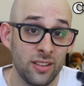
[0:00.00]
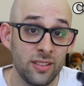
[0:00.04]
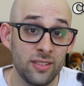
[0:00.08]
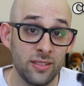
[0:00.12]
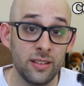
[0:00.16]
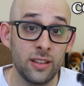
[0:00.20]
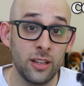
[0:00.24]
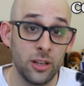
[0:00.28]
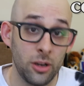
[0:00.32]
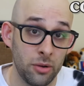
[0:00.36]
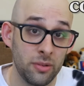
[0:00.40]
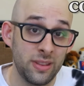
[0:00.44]

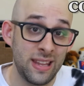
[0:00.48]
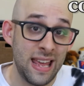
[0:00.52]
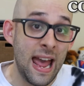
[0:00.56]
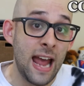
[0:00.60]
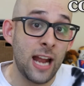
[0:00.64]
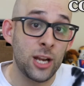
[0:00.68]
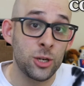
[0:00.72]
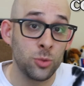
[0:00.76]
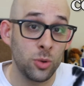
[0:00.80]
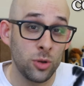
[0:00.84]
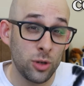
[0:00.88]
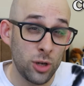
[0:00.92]
the
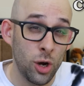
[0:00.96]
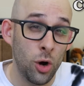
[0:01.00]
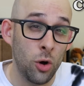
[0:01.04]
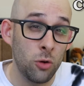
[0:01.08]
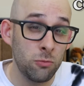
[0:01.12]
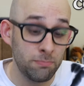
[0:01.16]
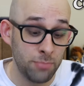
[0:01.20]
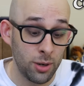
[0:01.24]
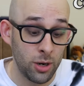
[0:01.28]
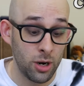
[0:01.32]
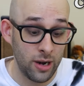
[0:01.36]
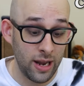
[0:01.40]
actual
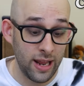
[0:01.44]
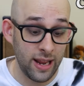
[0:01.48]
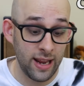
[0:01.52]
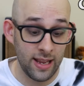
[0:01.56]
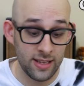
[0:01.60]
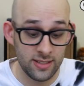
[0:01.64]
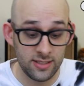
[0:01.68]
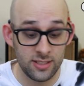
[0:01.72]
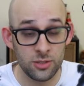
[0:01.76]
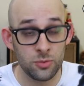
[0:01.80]
cone part, I guess,